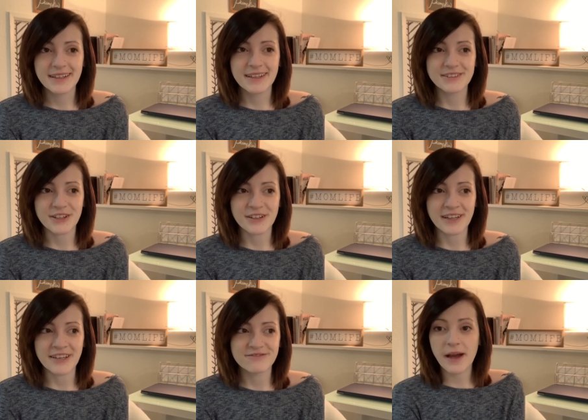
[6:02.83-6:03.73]
It's a hard
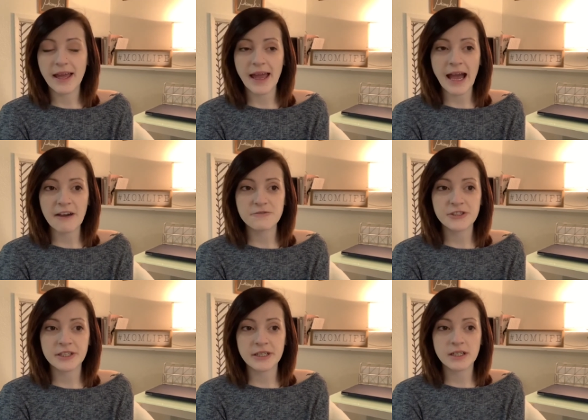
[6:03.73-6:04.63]
day.
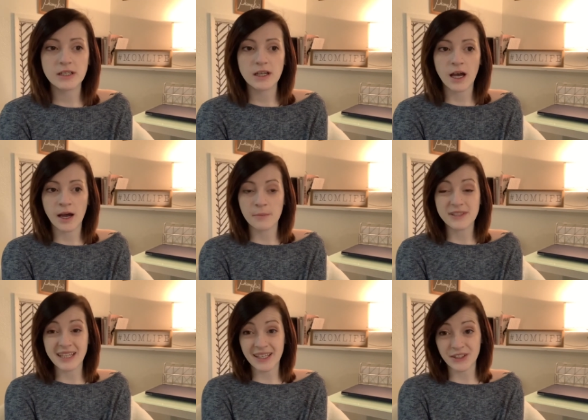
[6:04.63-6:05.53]
After the
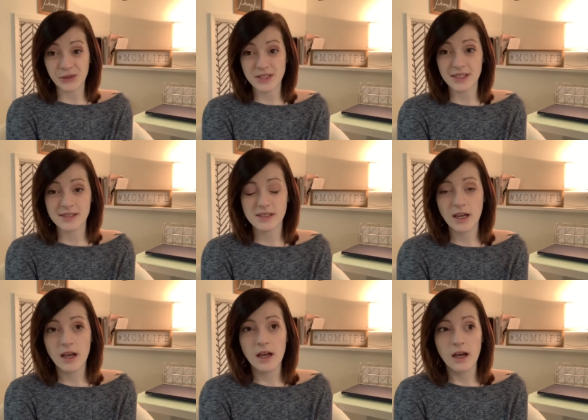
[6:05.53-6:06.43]
diagnosis,
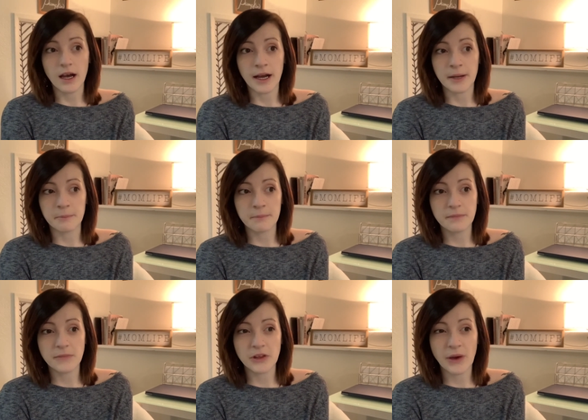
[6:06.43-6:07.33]

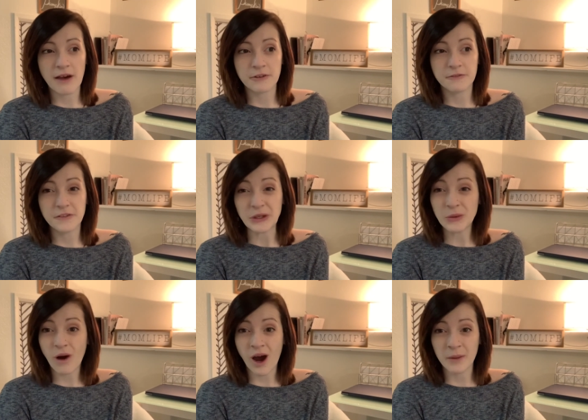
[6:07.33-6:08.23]
you have a
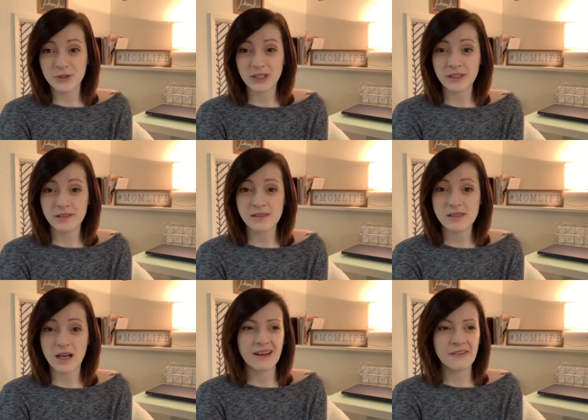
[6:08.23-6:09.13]
few options.
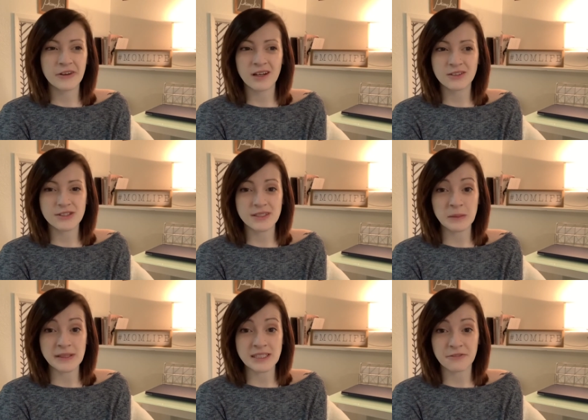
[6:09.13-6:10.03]
Every doctor is going
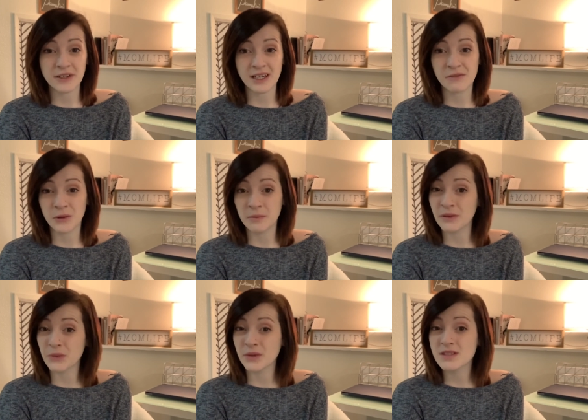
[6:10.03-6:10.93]
to be different, and I've only been
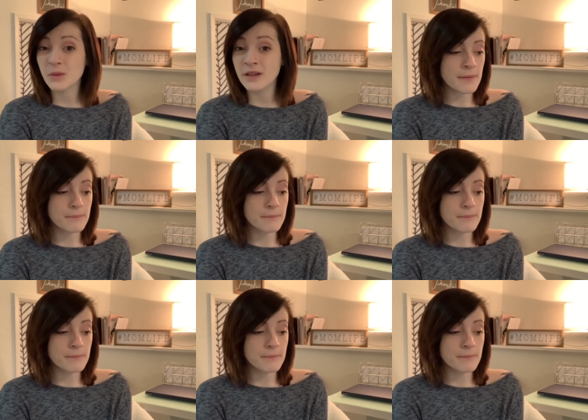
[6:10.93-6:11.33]
through this one.